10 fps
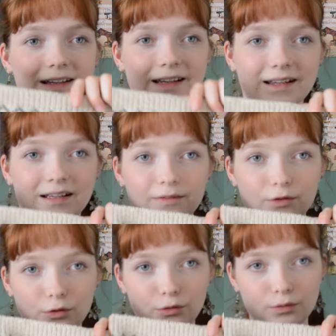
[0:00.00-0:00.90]
and I have
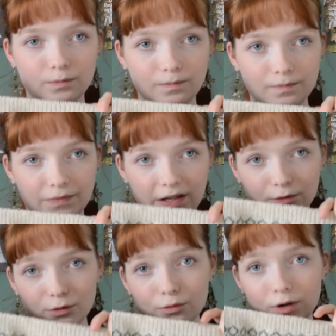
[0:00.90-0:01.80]
to do, I
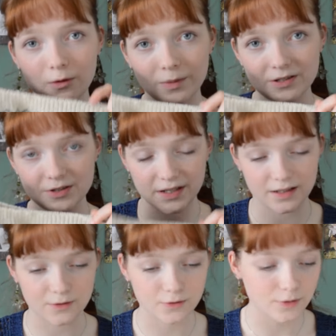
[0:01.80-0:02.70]
don't know how much I
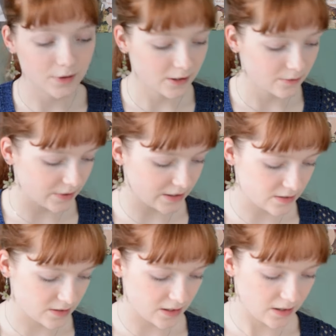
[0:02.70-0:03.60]
can do
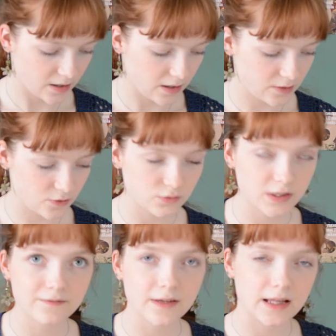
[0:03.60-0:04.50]
because I don't
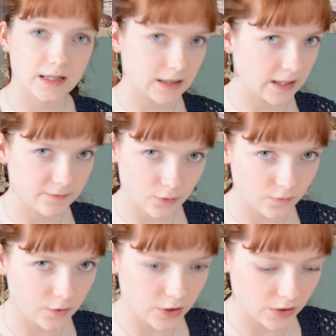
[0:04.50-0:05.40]
have any
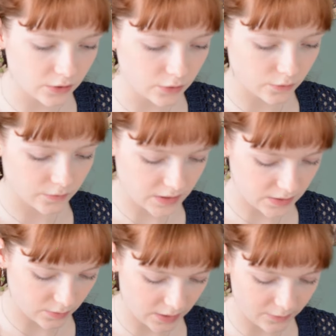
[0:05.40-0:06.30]
leftover yarn of
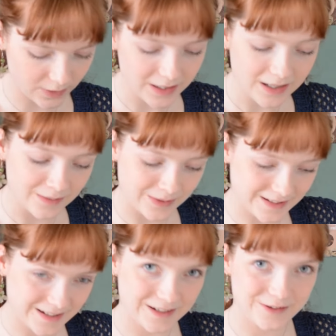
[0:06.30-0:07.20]
this white one
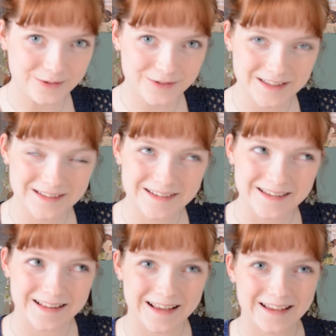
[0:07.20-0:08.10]
because I used it
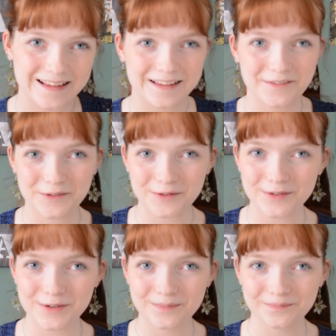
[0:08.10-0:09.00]
in a
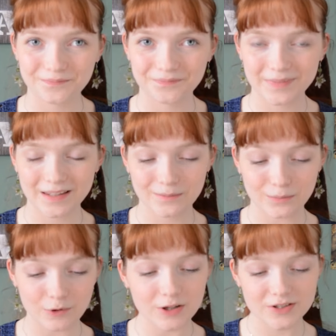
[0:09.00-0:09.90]
leftover
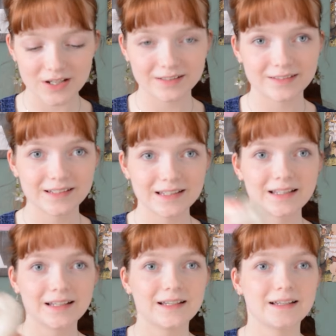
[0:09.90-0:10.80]
project.
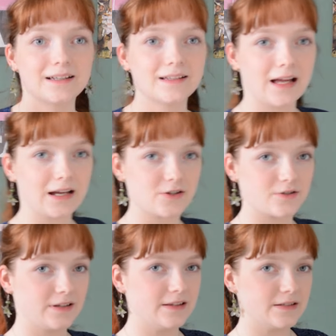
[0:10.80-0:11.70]

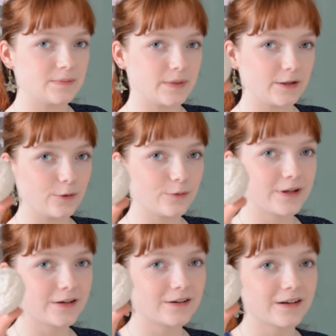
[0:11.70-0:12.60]
Actually, on this pillow
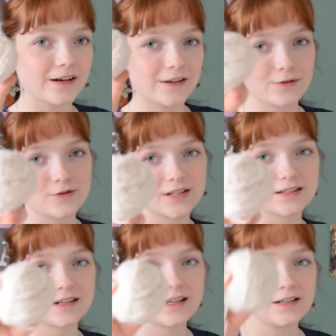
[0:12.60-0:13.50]
here I used
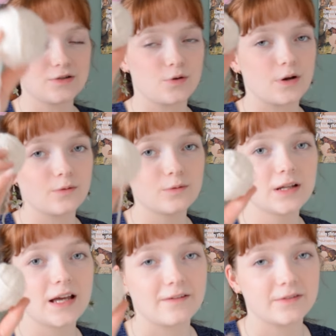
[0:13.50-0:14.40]
it, so I
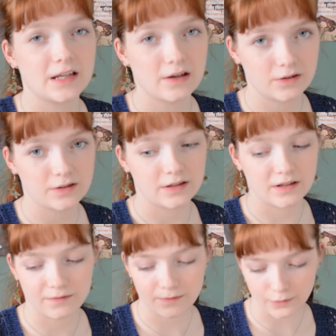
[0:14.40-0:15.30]
only have the yarn that
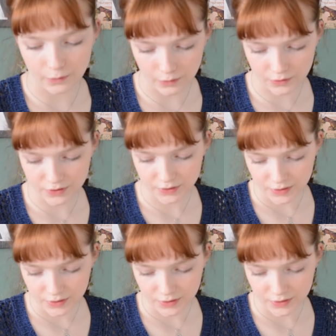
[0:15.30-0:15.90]
I frogged